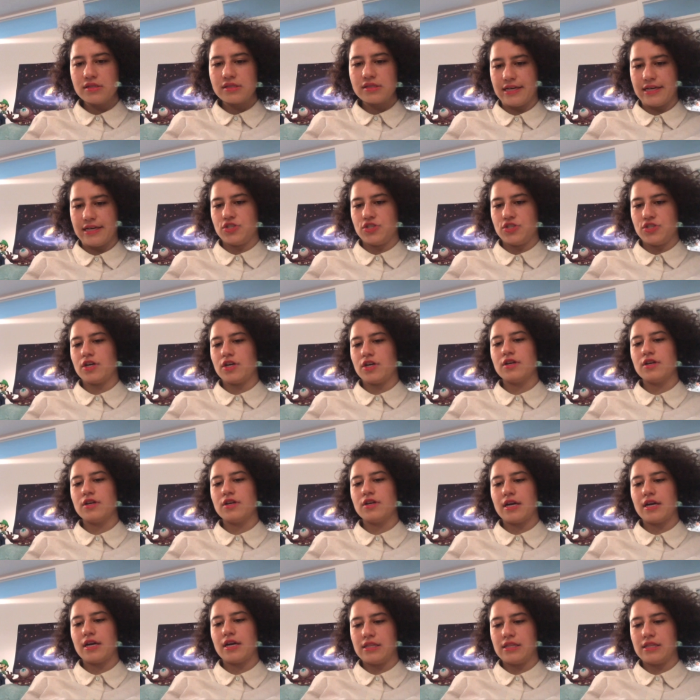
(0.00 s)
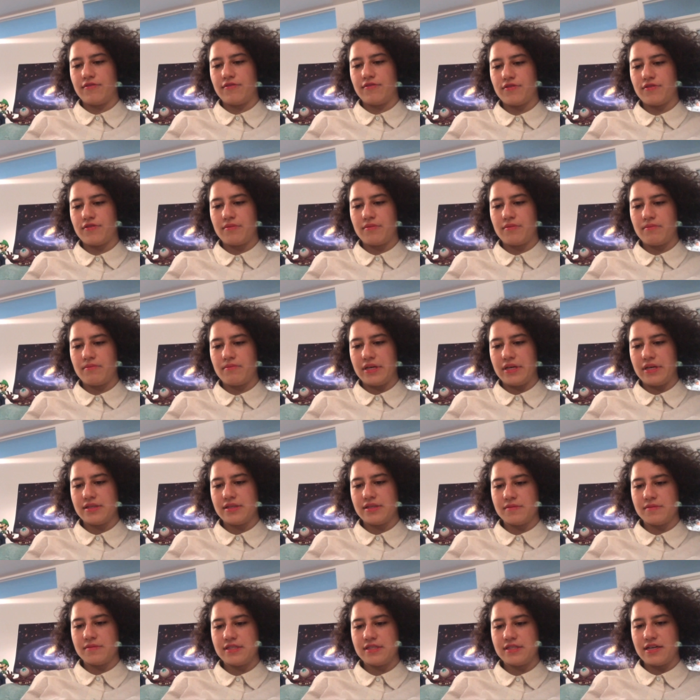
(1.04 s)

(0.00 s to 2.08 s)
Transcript: Standard. I love me some